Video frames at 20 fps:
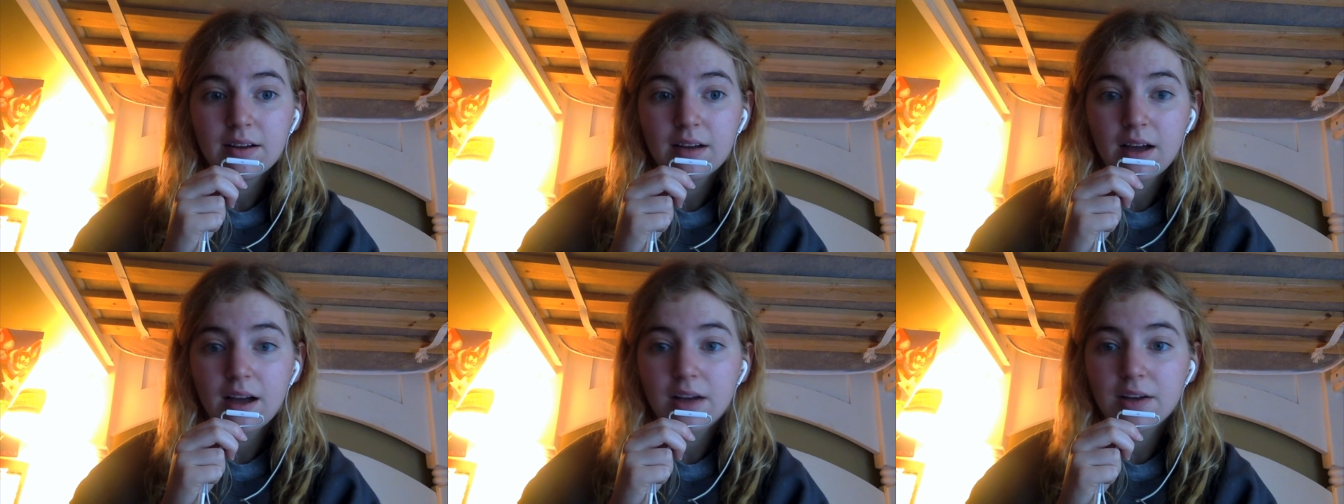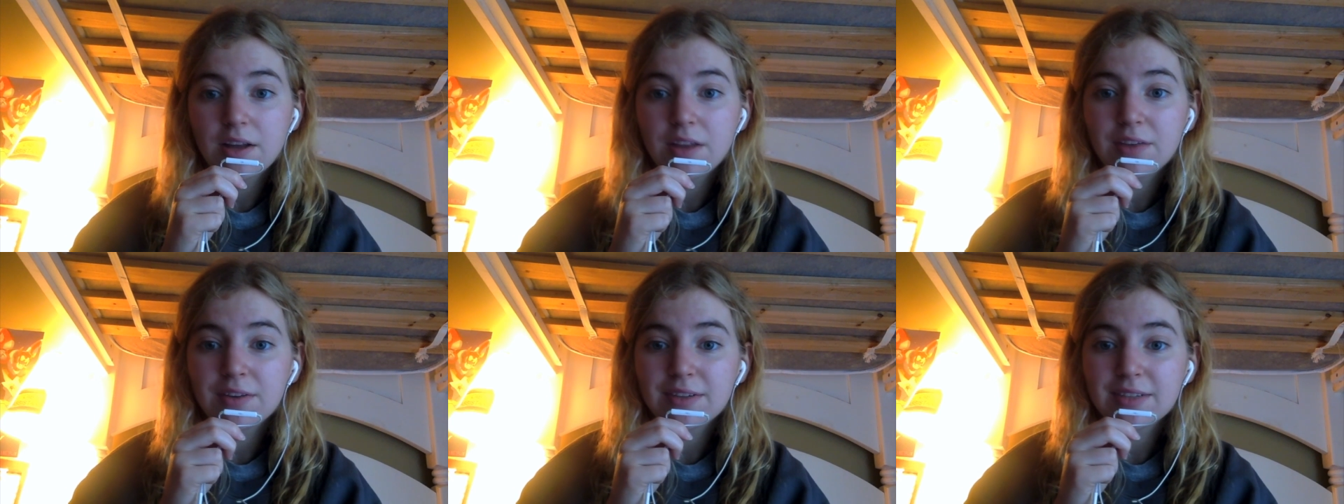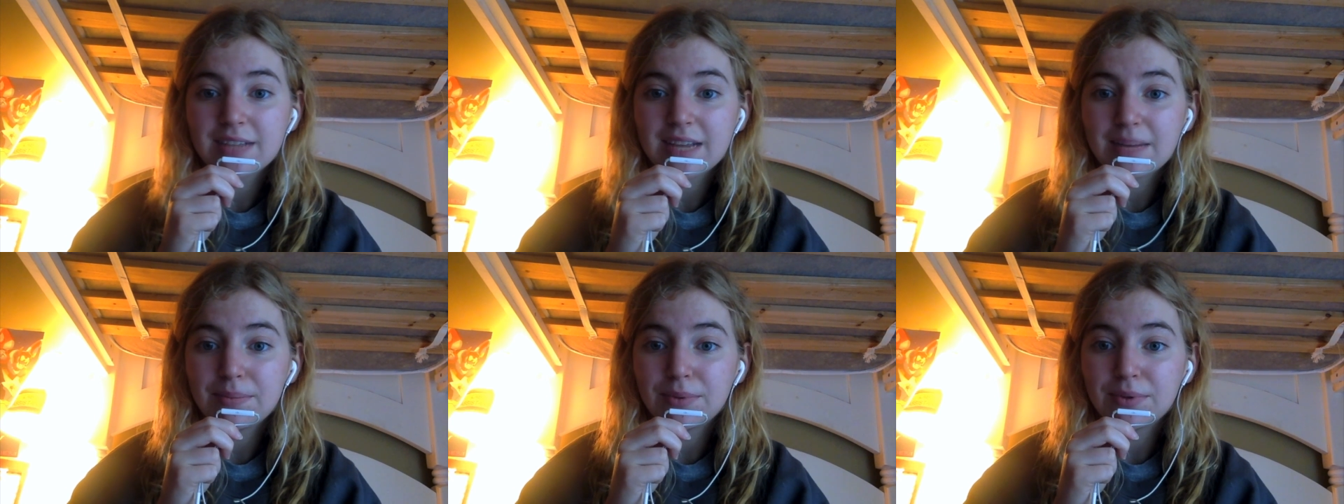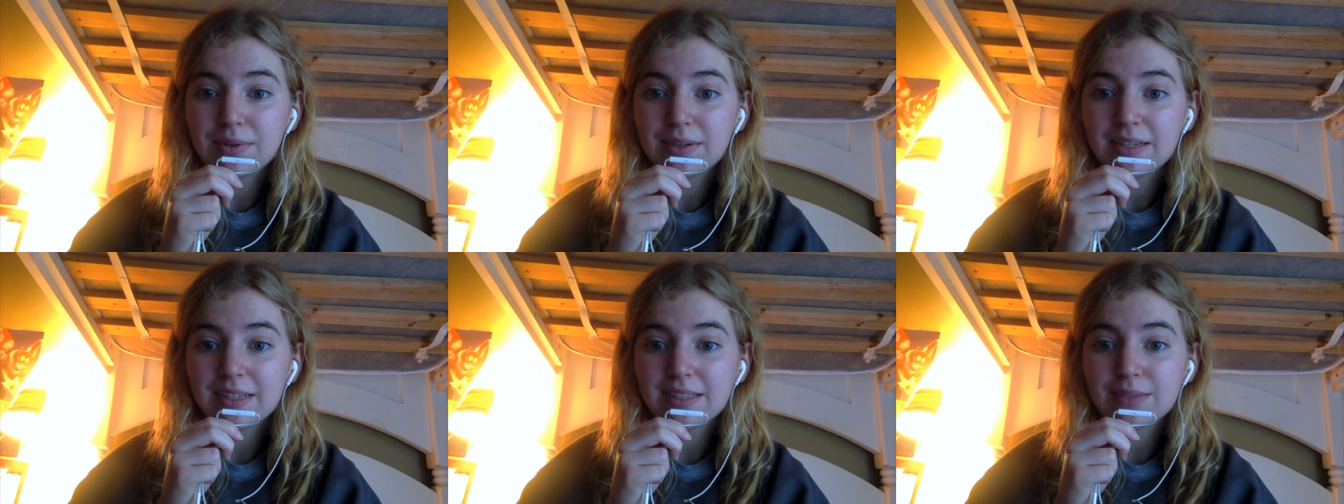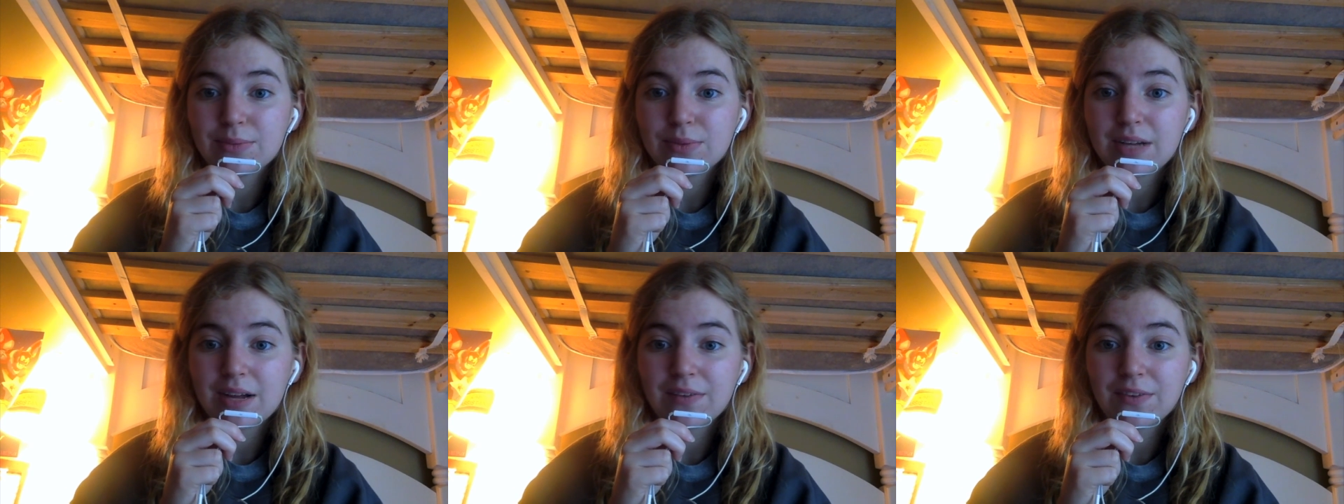Another example
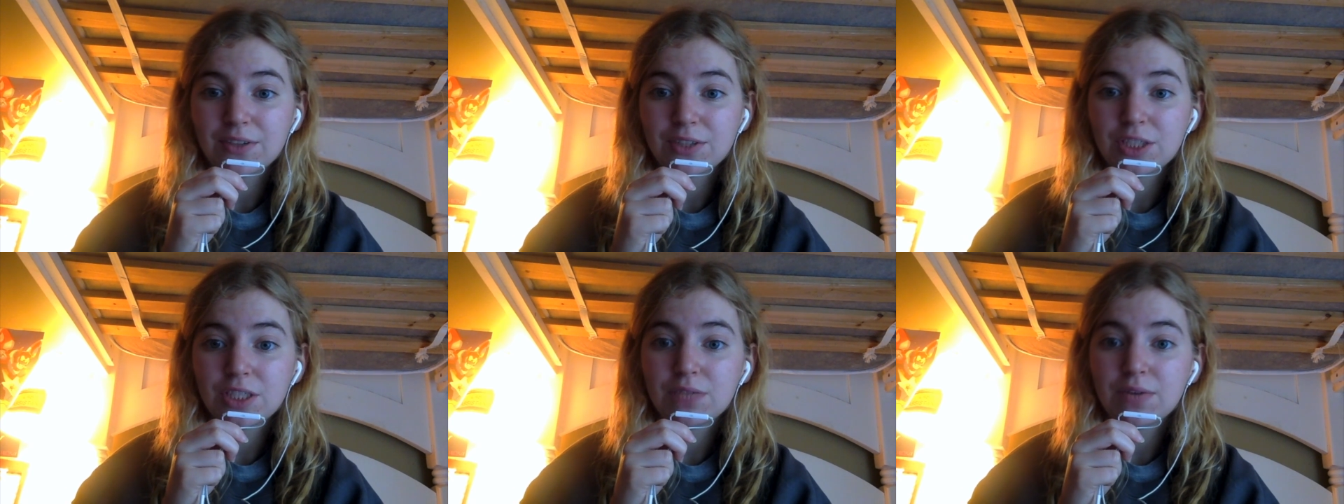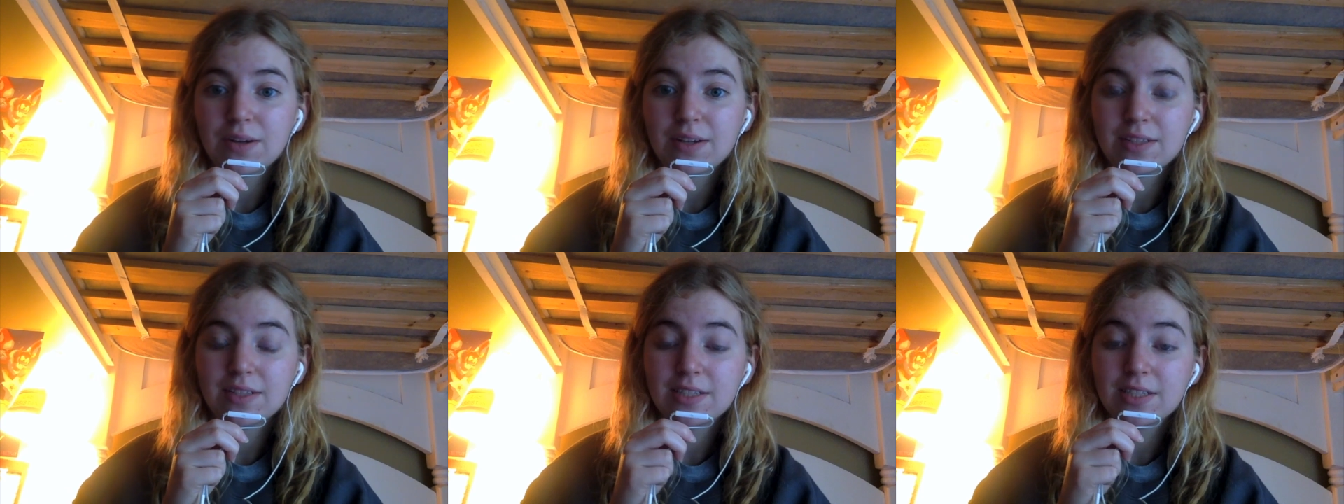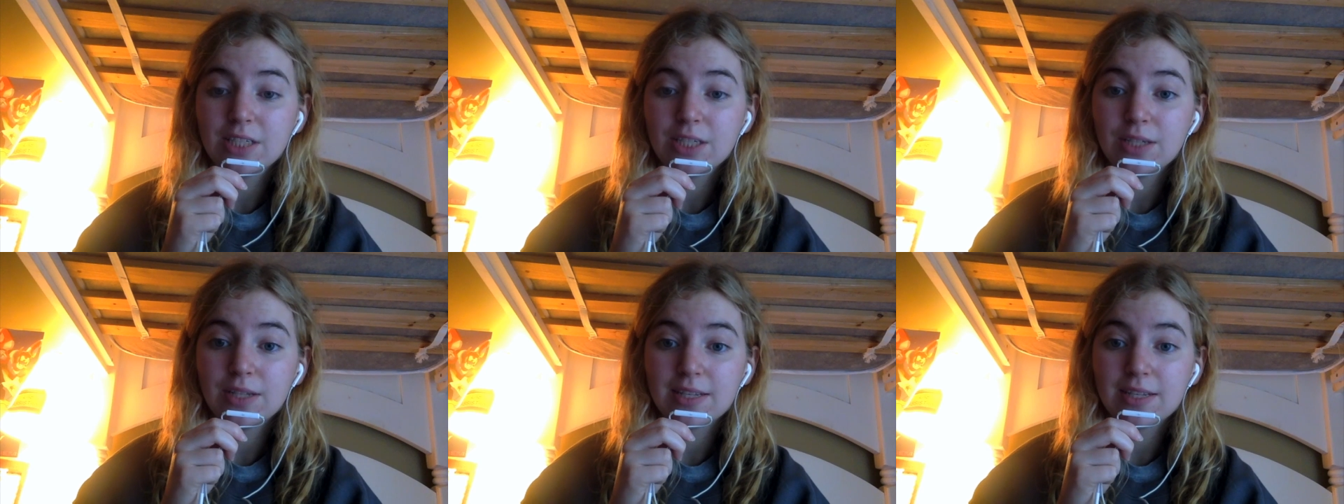is whenever she runs into